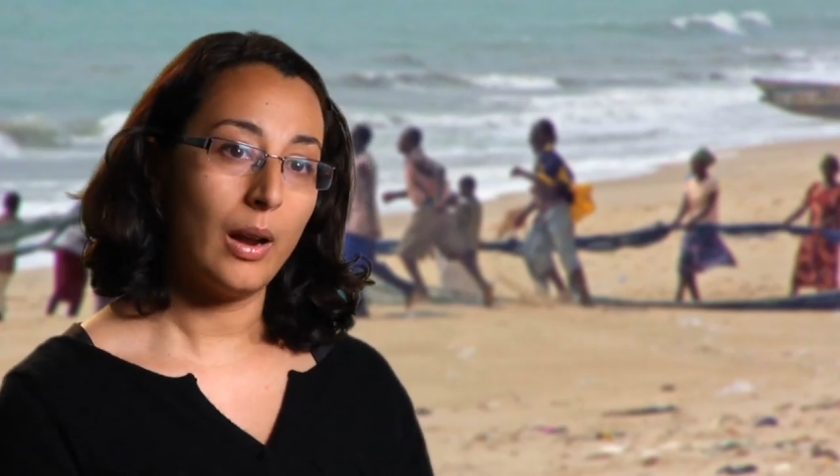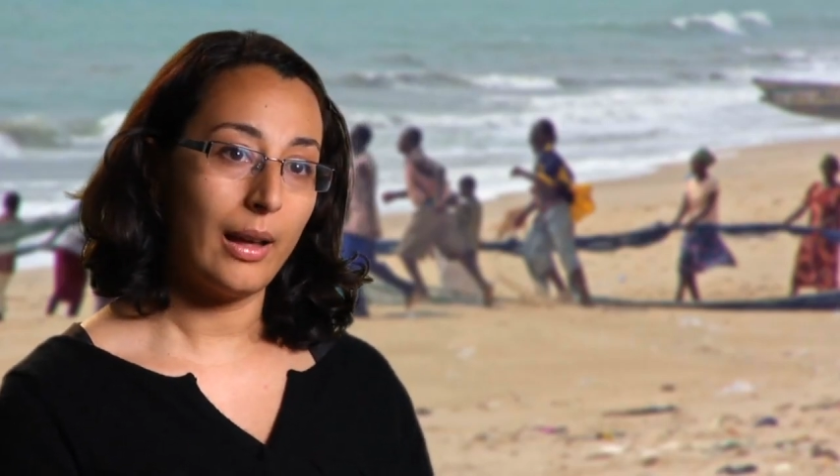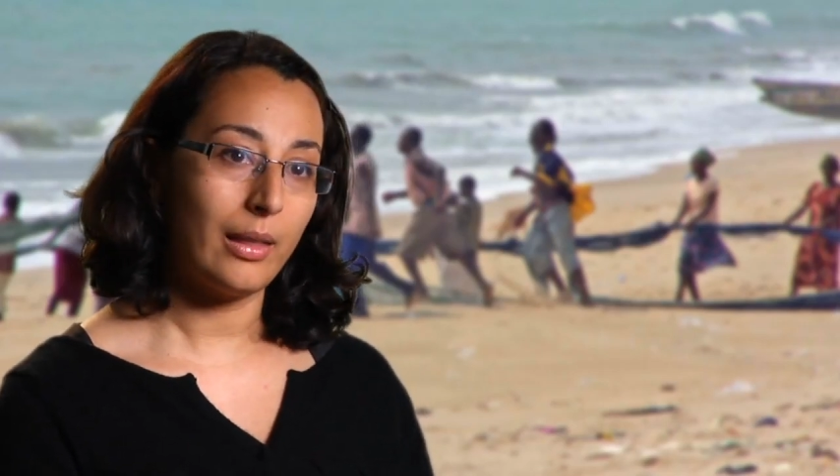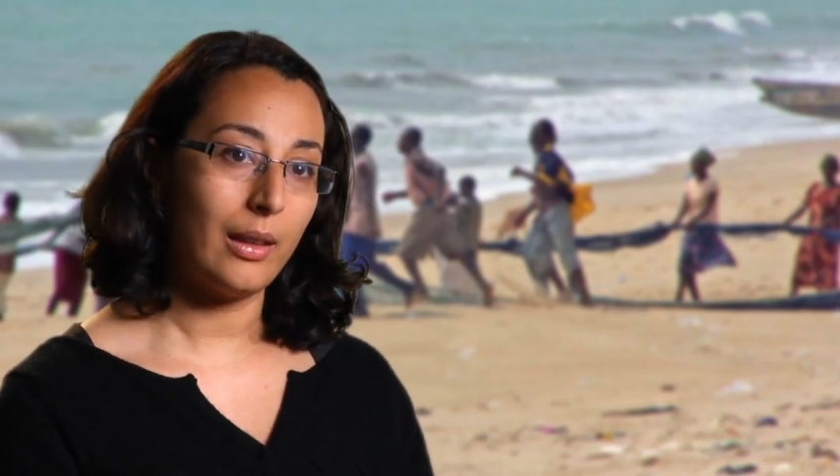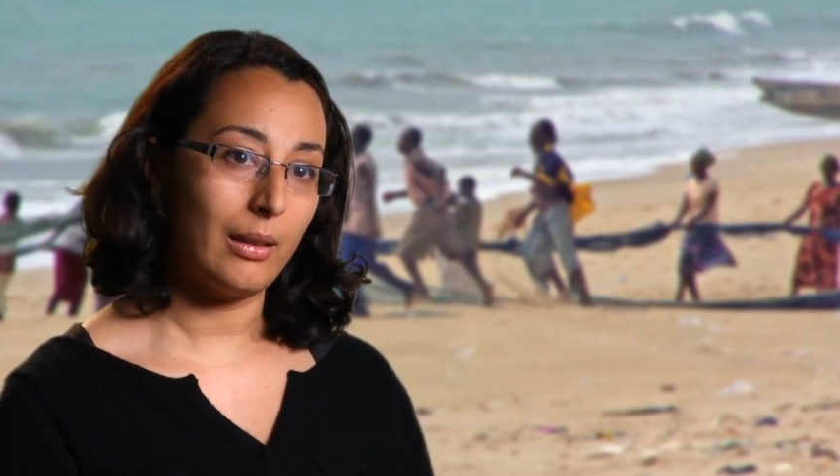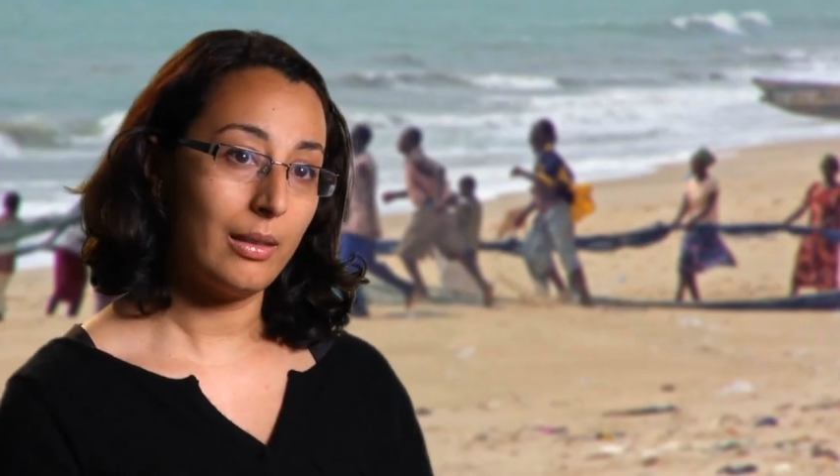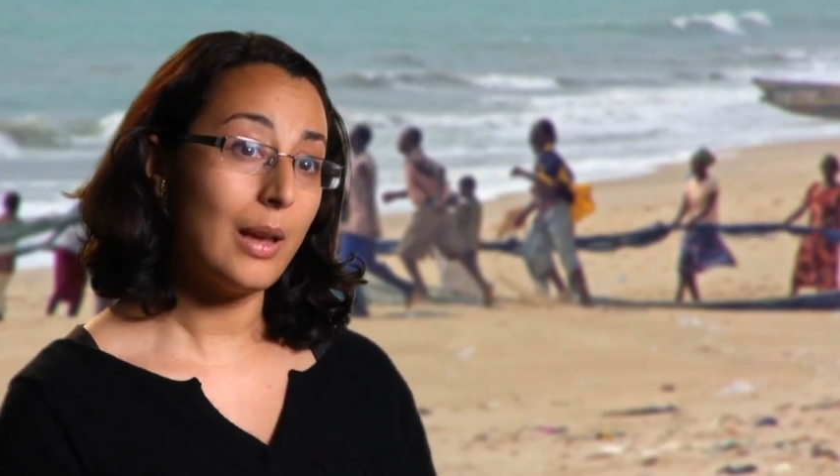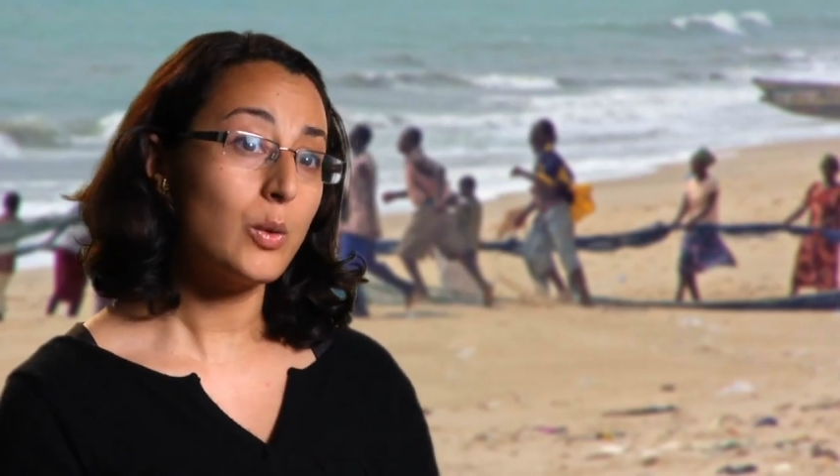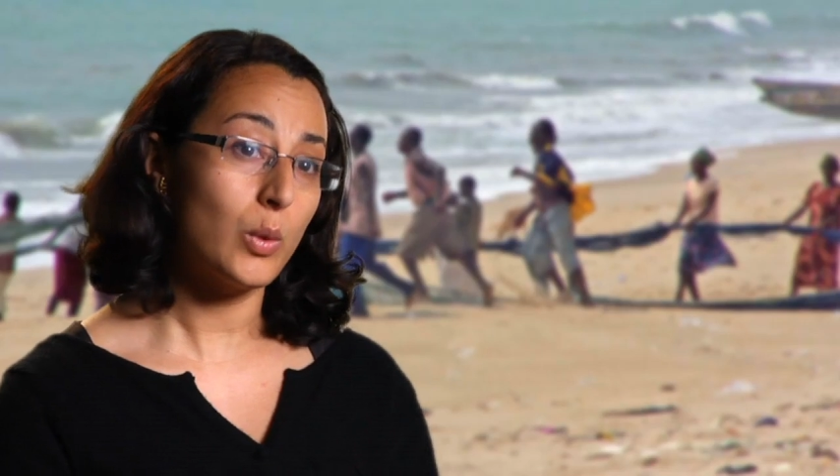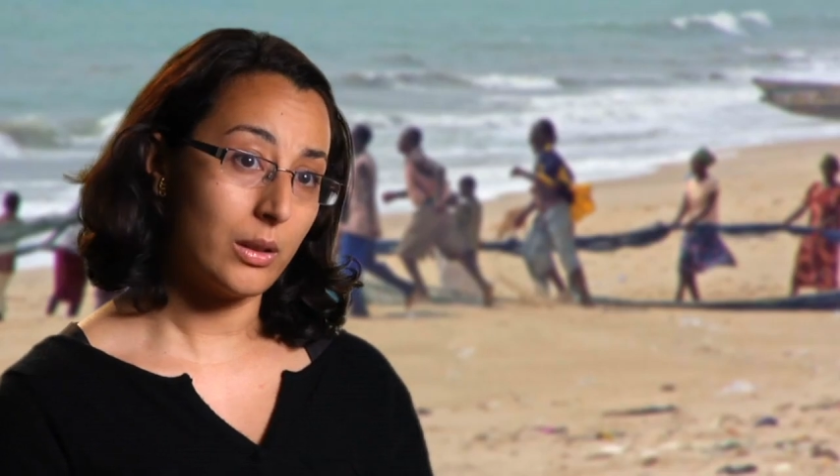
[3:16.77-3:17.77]
I think
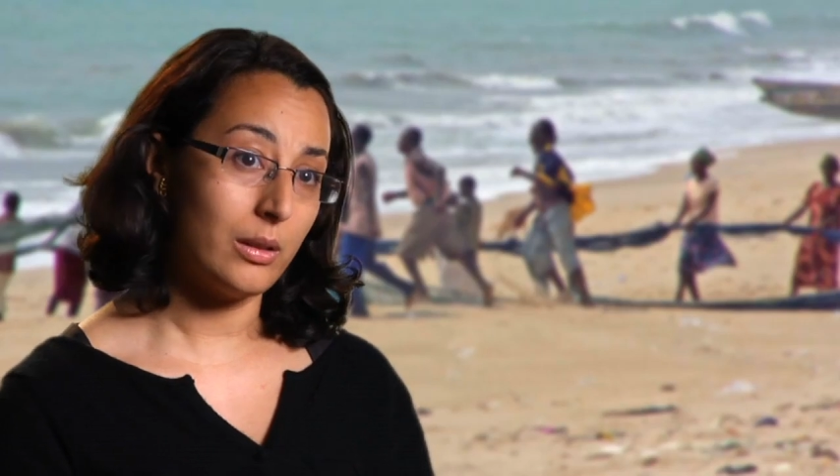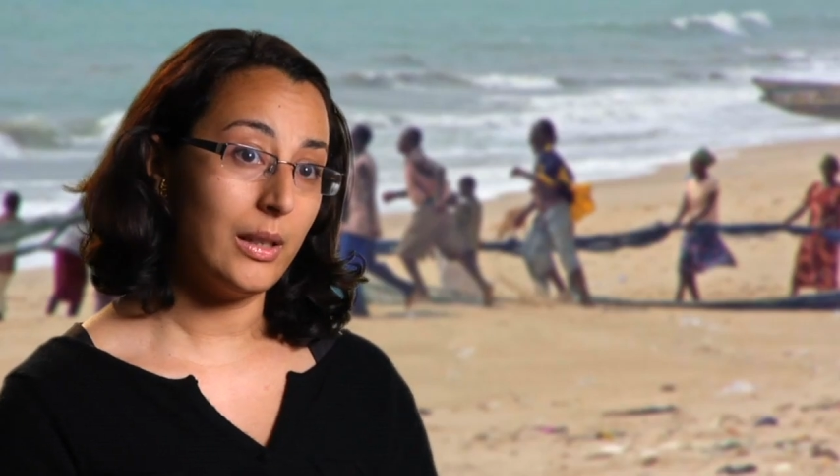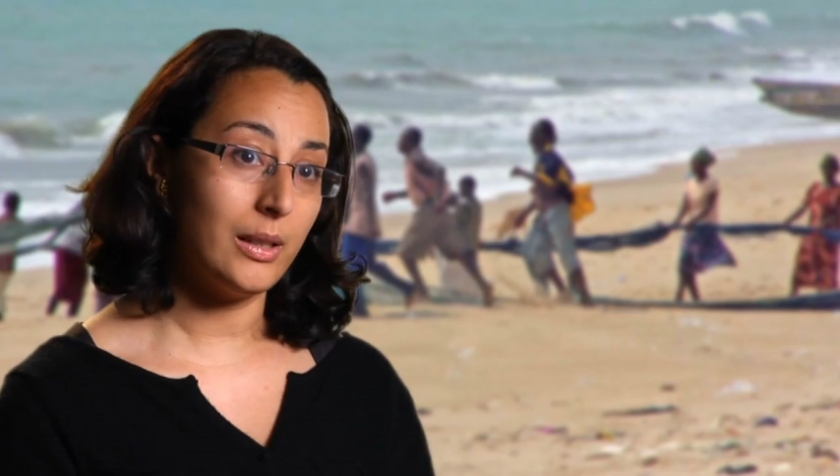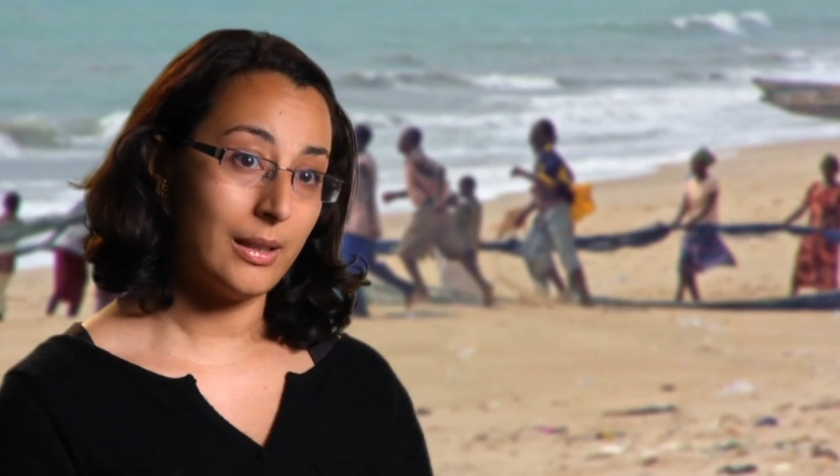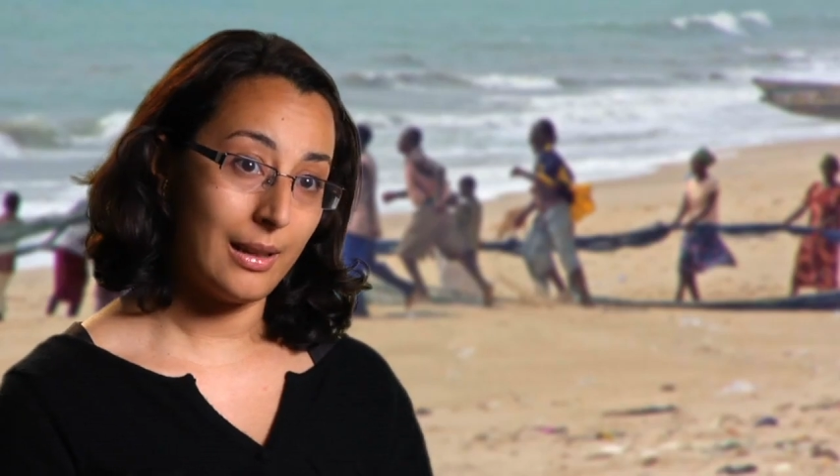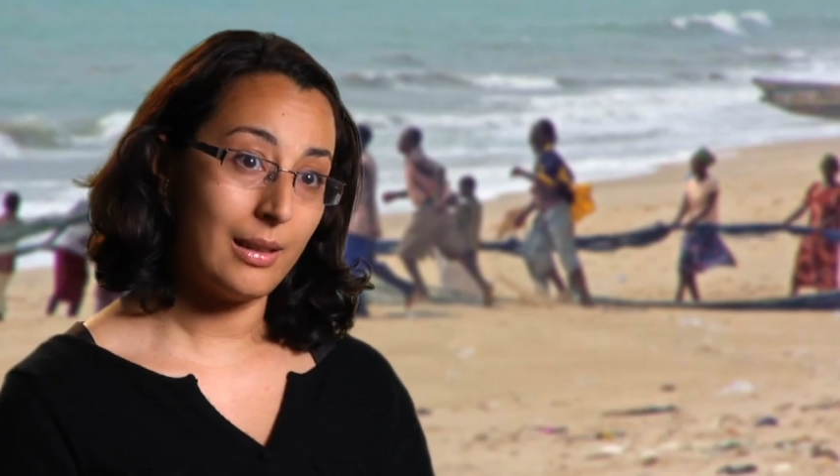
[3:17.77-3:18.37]
that's what's needed at